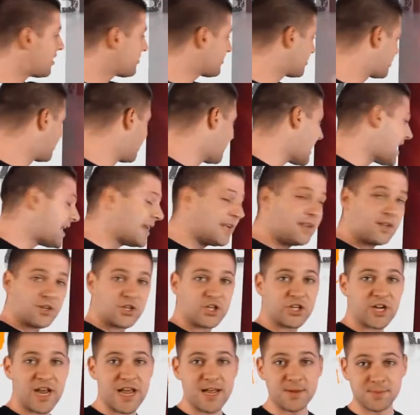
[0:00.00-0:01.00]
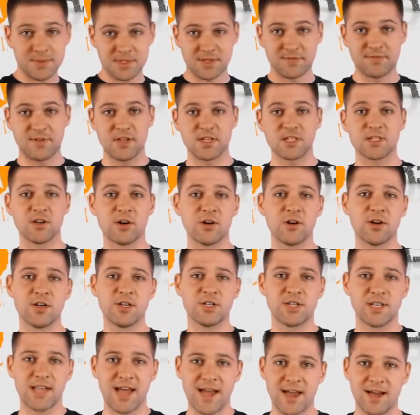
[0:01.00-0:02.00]
I'm creating the shapes of this
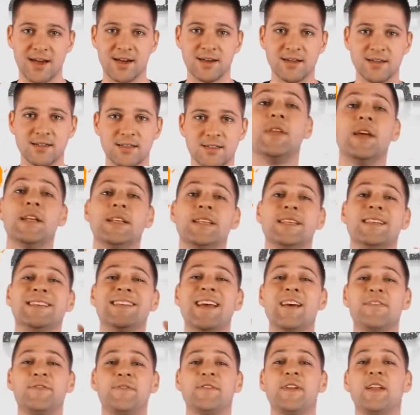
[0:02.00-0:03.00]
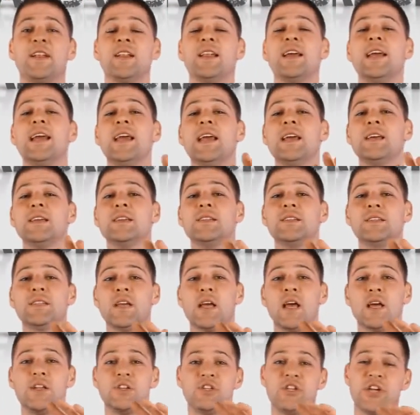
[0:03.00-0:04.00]
orange layer, there definitely
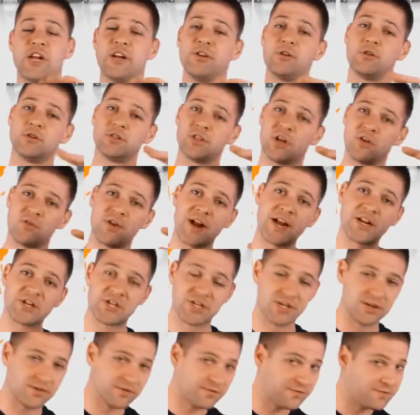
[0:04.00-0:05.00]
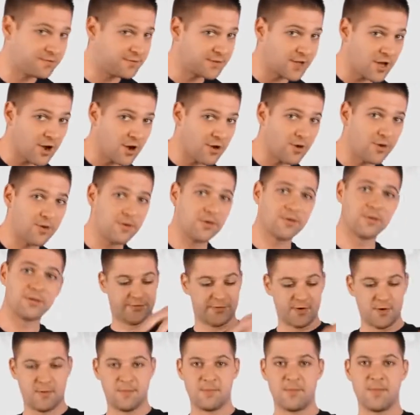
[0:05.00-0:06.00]
is a general direction of flow
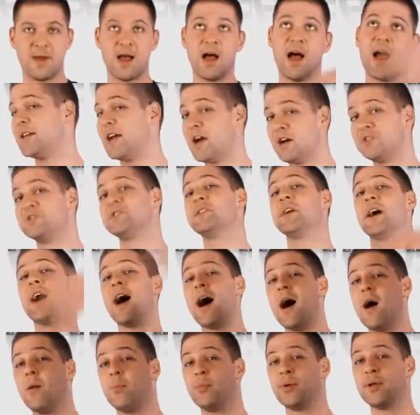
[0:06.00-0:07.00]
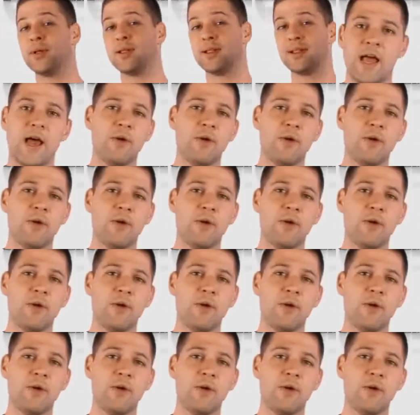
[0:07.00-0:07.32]
from down to up.